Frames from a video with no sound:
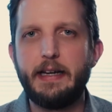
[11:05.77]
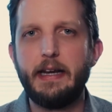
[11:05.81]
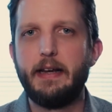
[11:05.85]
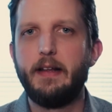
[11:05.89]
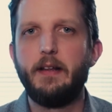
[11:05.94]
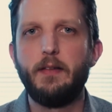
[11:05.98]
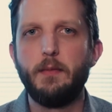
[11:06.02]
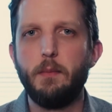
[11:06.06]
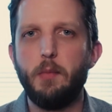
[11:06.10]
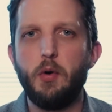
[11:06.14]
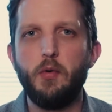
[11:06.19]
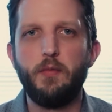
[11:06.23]

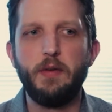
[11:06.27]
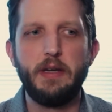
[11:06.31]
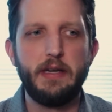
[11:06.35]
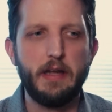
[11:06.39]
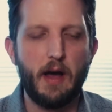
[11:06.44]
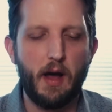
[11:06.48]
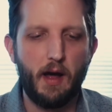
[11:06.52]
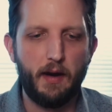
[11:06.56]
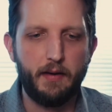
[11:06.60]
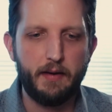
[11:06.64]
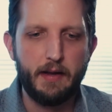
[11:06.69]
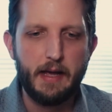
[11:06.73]
getting the movie
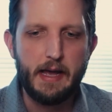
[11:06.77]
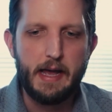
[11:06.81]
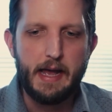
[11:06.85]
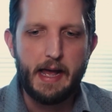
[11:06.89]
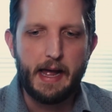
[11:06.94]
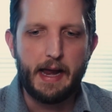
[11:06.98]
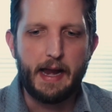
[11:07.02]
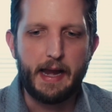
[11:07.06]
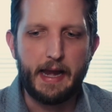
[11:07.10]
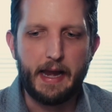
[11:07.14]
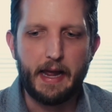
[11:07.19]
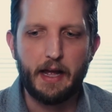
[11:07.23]
done
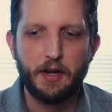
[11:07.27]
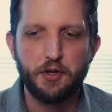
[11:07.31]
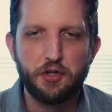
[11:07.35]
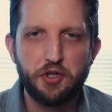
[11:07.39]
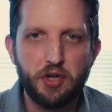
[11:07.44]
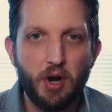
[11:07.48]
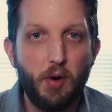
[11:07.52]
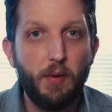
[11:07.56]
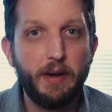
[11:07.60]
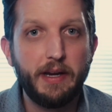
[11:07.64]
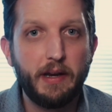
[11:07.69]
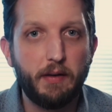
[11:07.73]
and
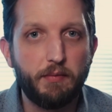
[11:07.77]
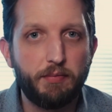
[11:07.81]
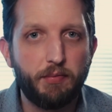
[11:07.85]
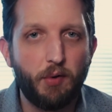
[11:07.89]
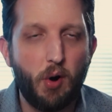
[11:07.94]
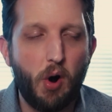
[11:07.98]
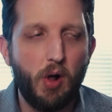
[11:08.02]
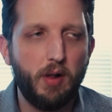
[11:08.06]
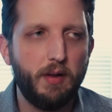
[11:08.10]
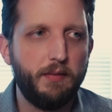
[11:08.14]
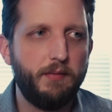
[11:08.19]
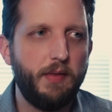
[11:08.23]
showing it
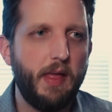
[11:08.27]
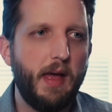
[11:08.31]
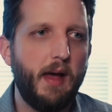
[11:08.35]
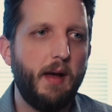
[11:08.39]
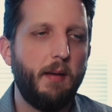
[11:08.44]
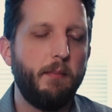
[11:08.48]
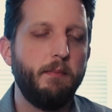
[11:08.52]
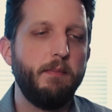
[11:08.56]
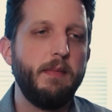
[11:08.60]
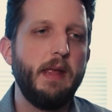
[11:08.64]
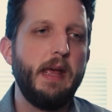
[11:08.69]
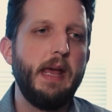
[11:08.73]
for all of
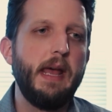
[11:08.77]
them.